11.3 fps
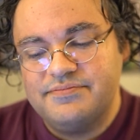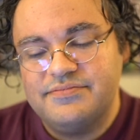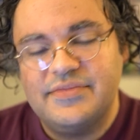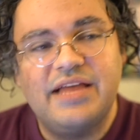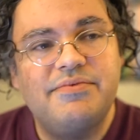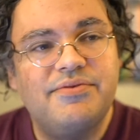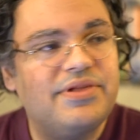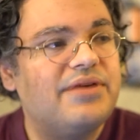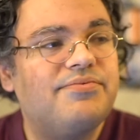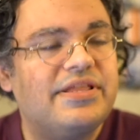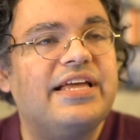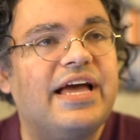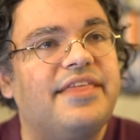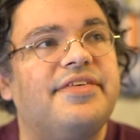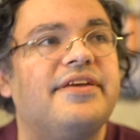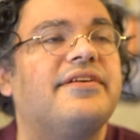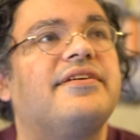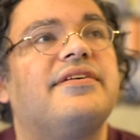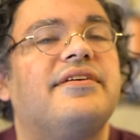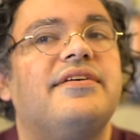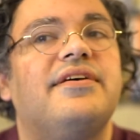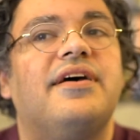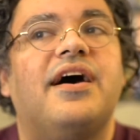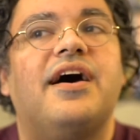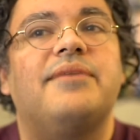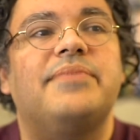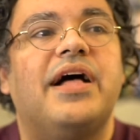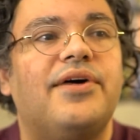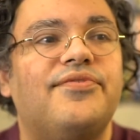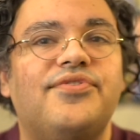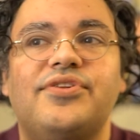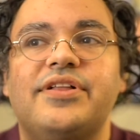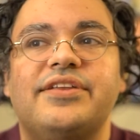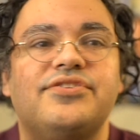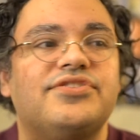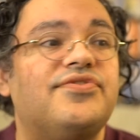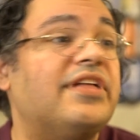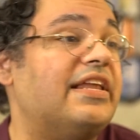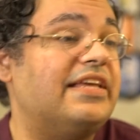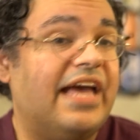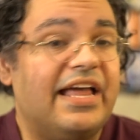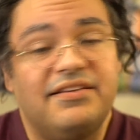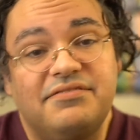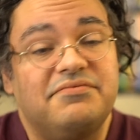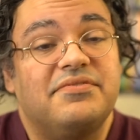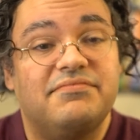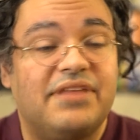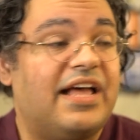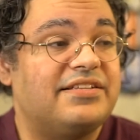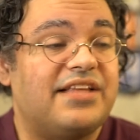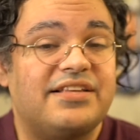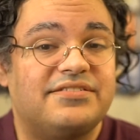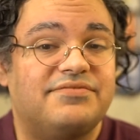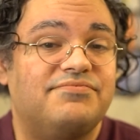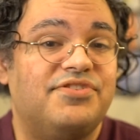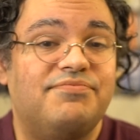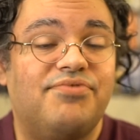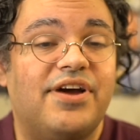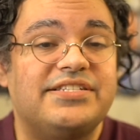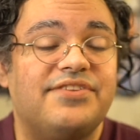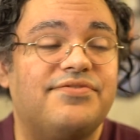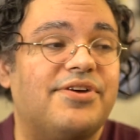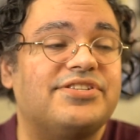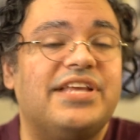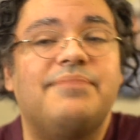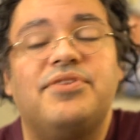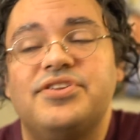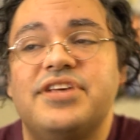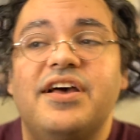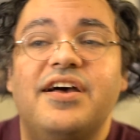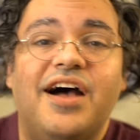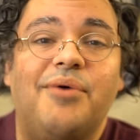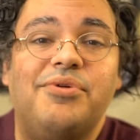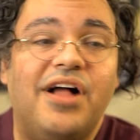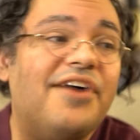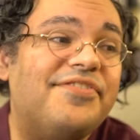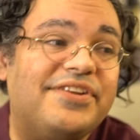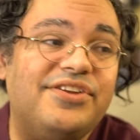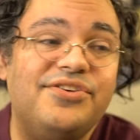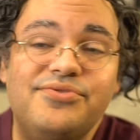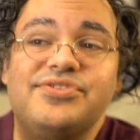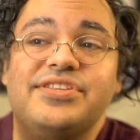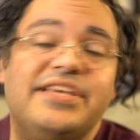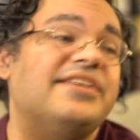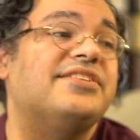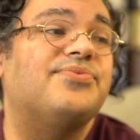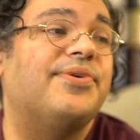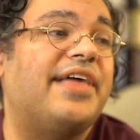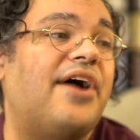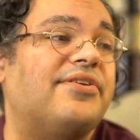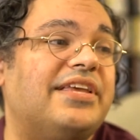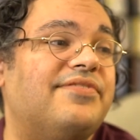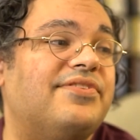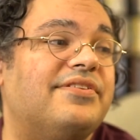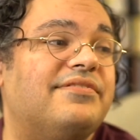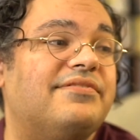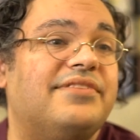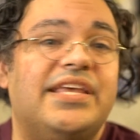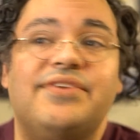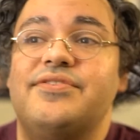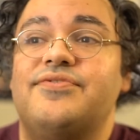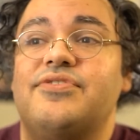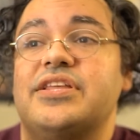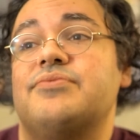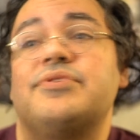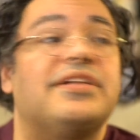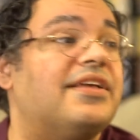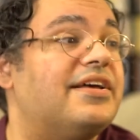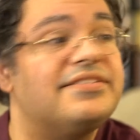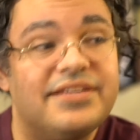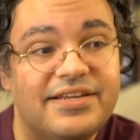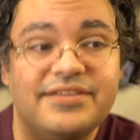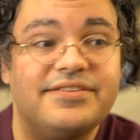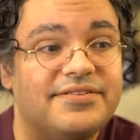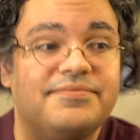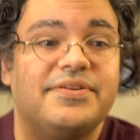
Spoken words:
can be really, really, I think, helpful and useful. And again, as you've probably seen from our examples, we'll often use these without even fully realizing it.